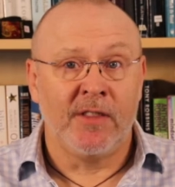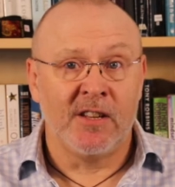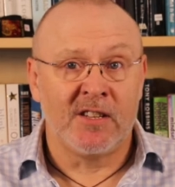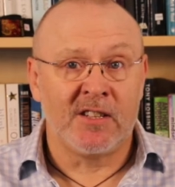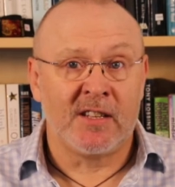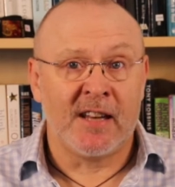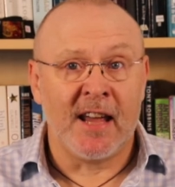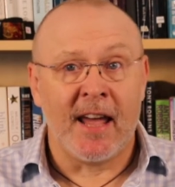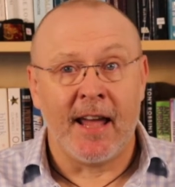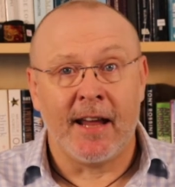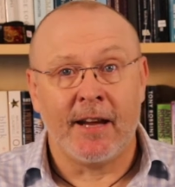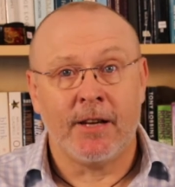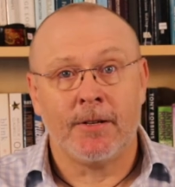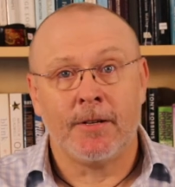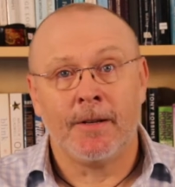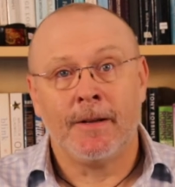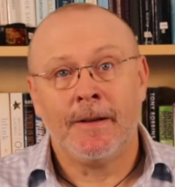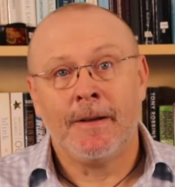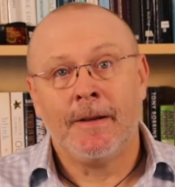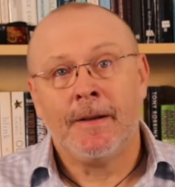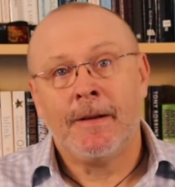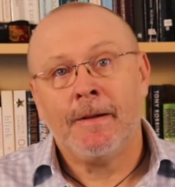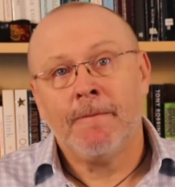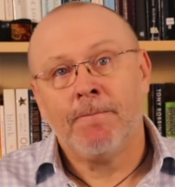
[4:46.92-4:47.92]
the stage.
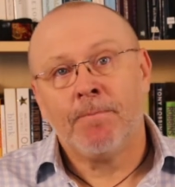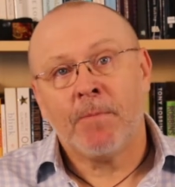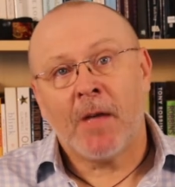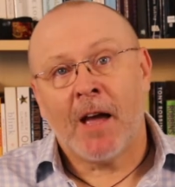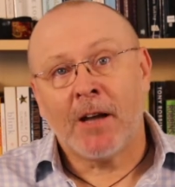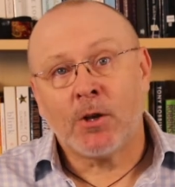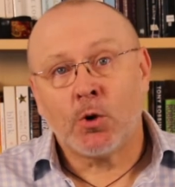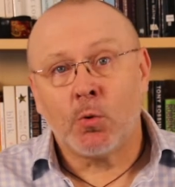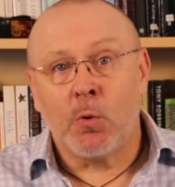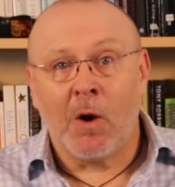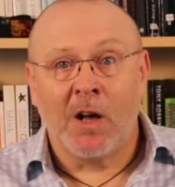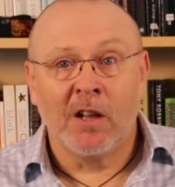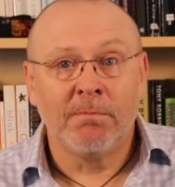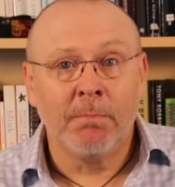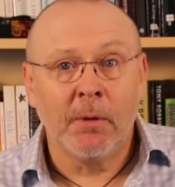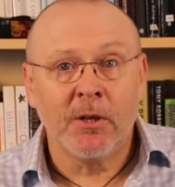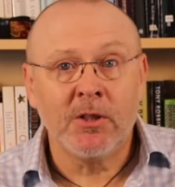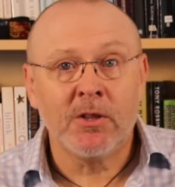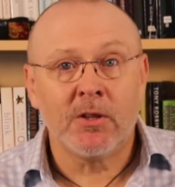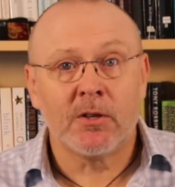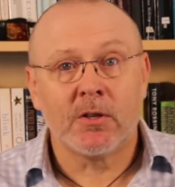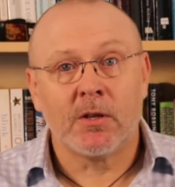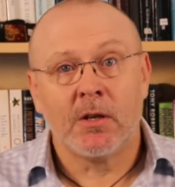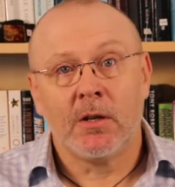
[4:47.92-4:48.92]
At 12
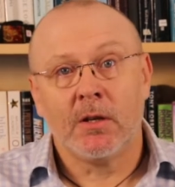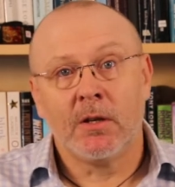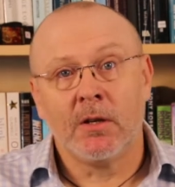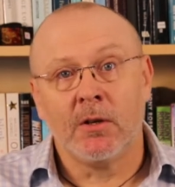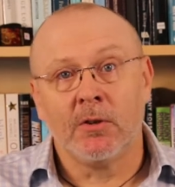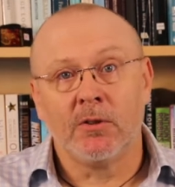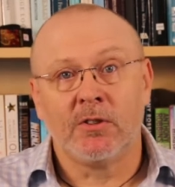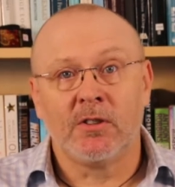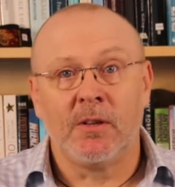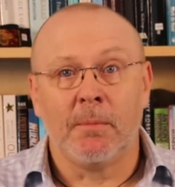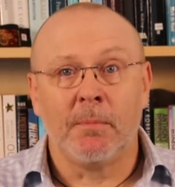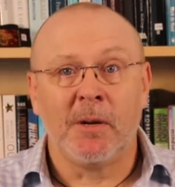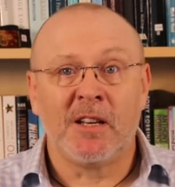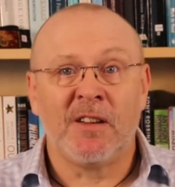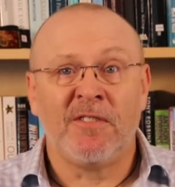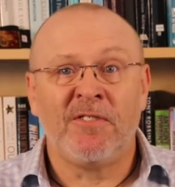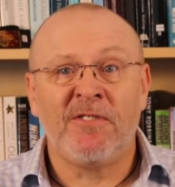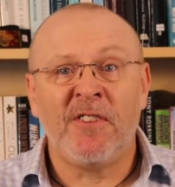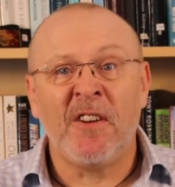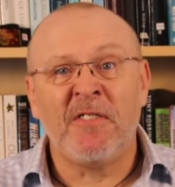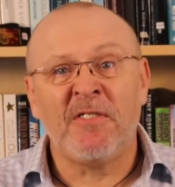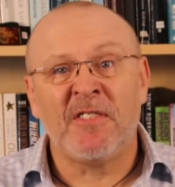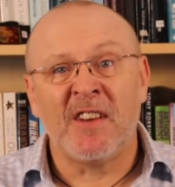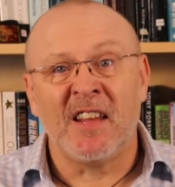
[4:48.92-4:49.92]
months, you'll submit a
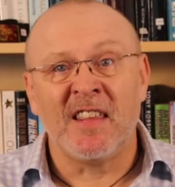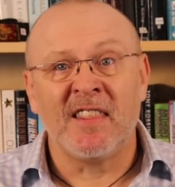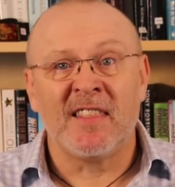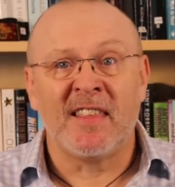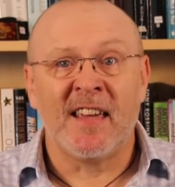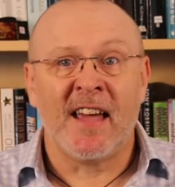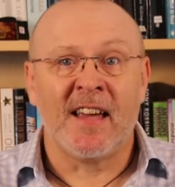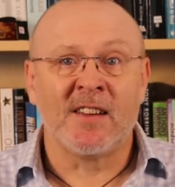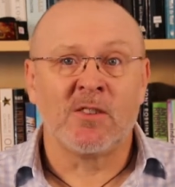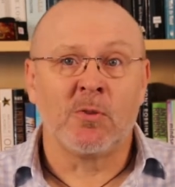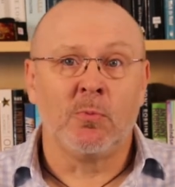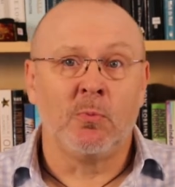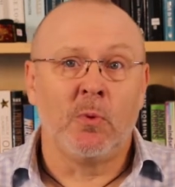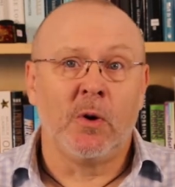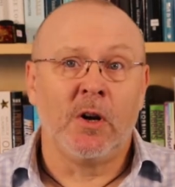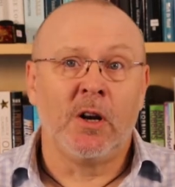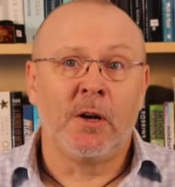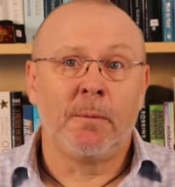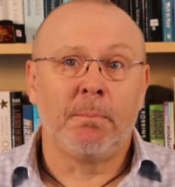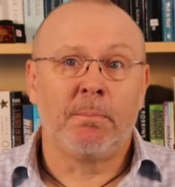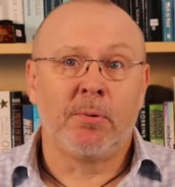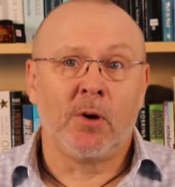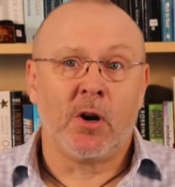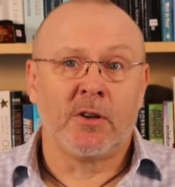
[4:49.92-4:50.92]
15,000
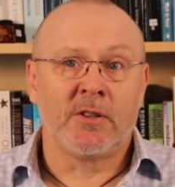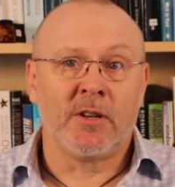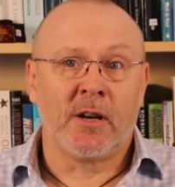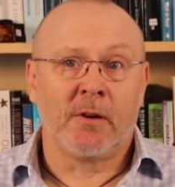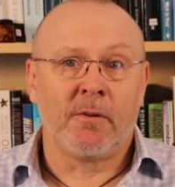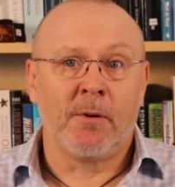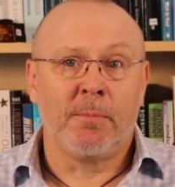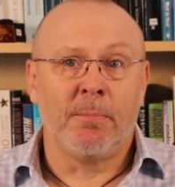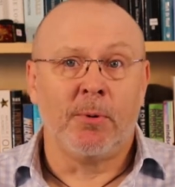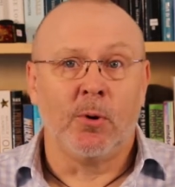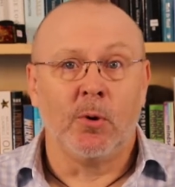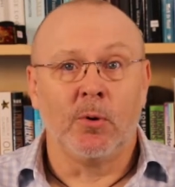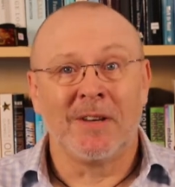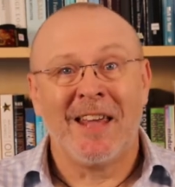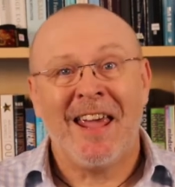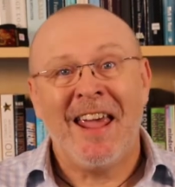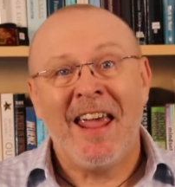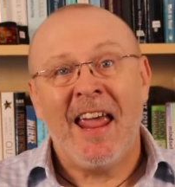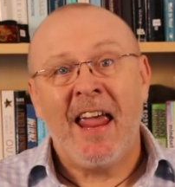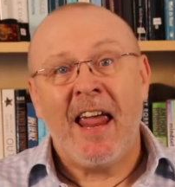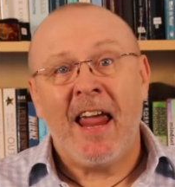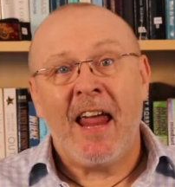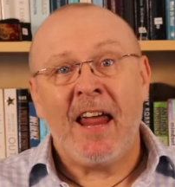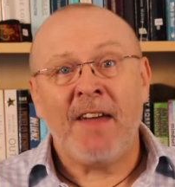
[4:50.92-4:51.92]
word project report.
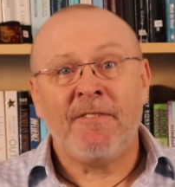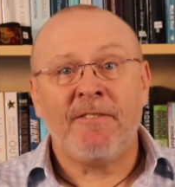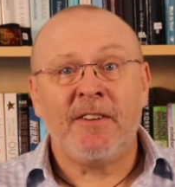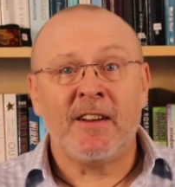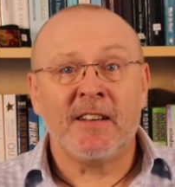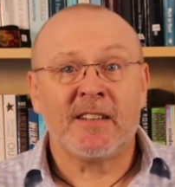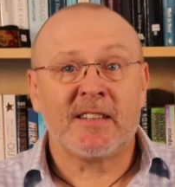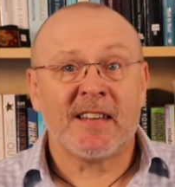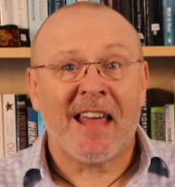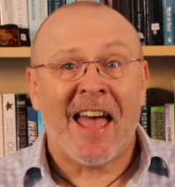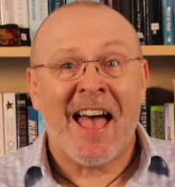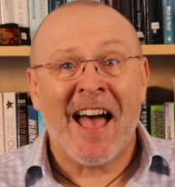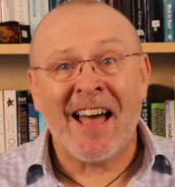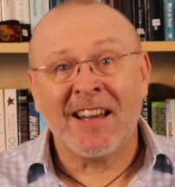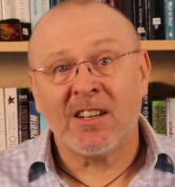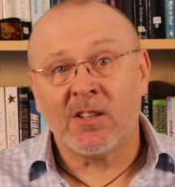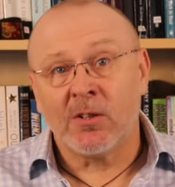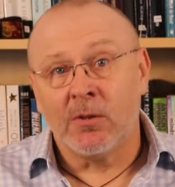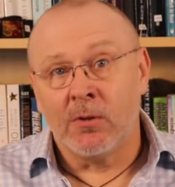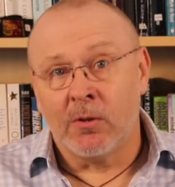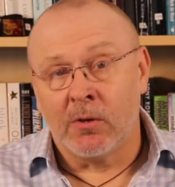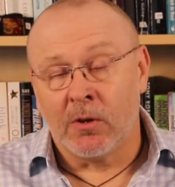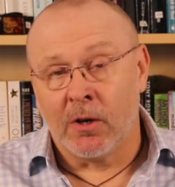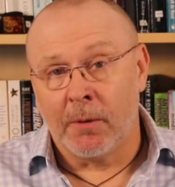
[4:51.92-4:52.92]
If it's
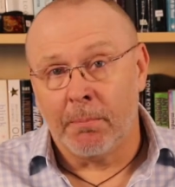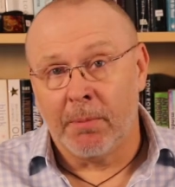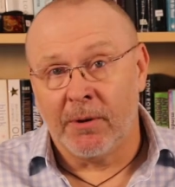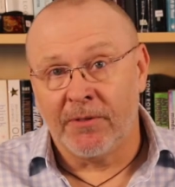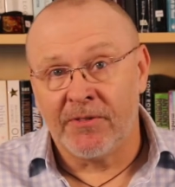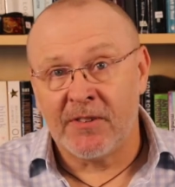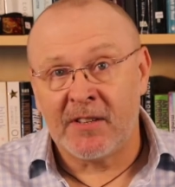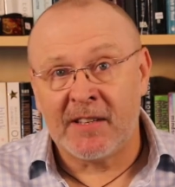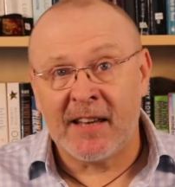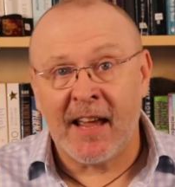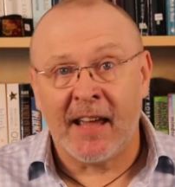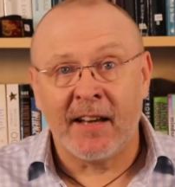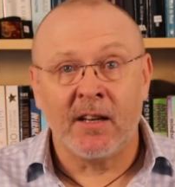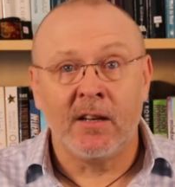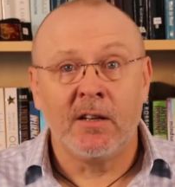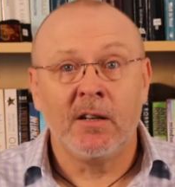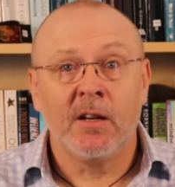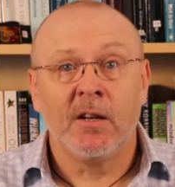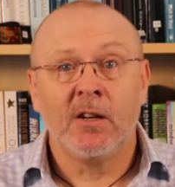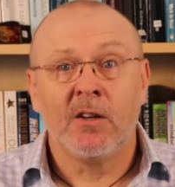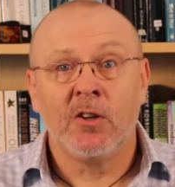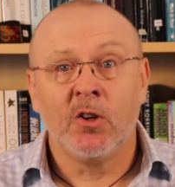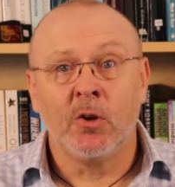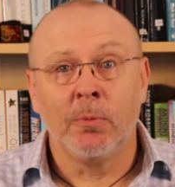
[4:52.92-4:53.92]
at or above standard,
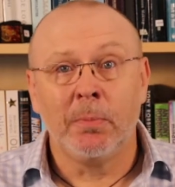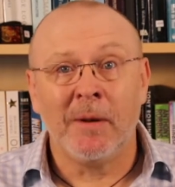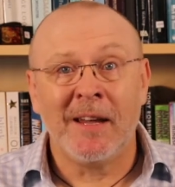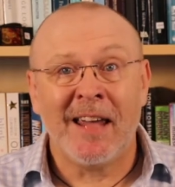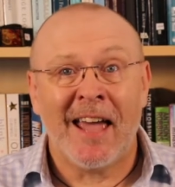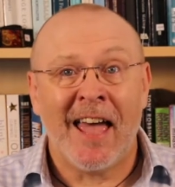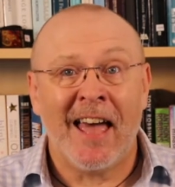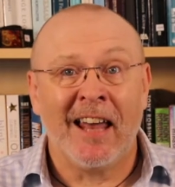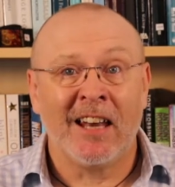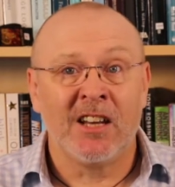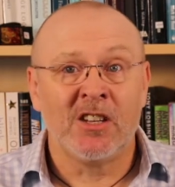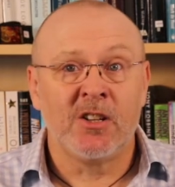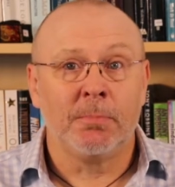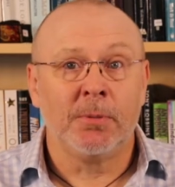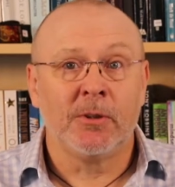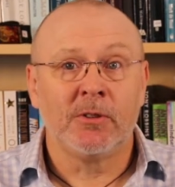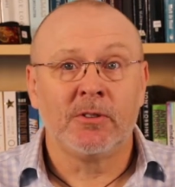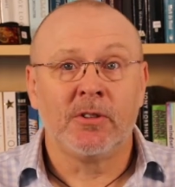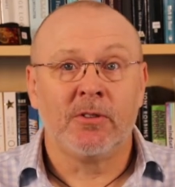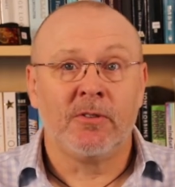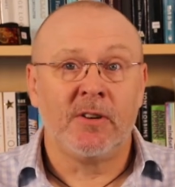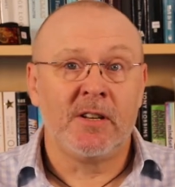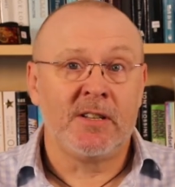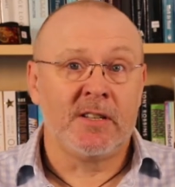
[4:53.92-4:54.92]
you'll be eligible
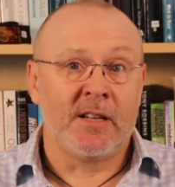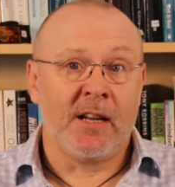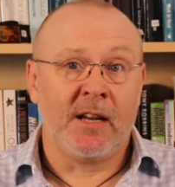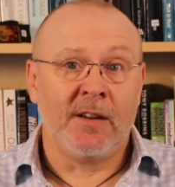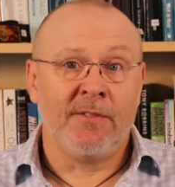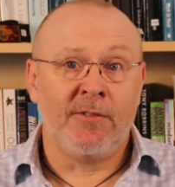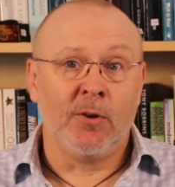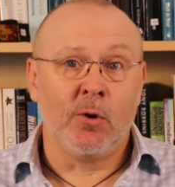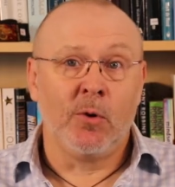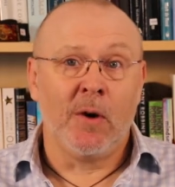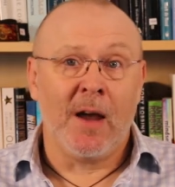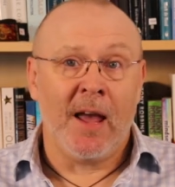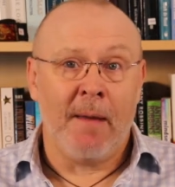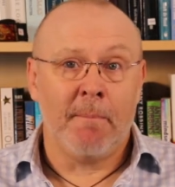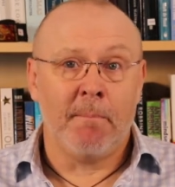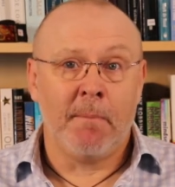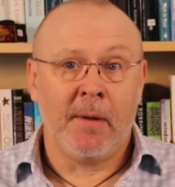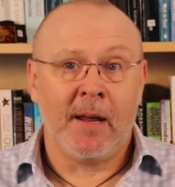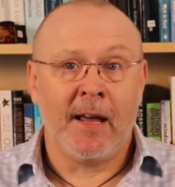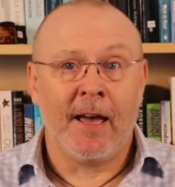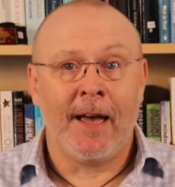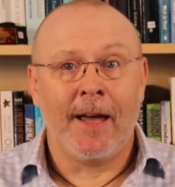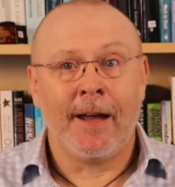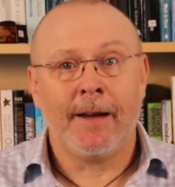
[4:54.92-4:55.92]
to receive your
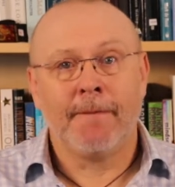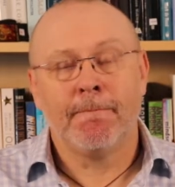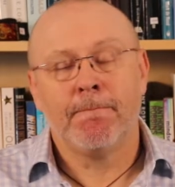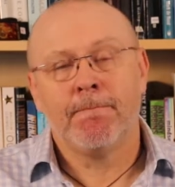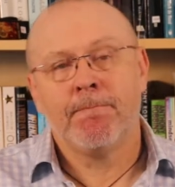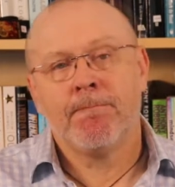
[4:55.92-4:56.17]
MBA.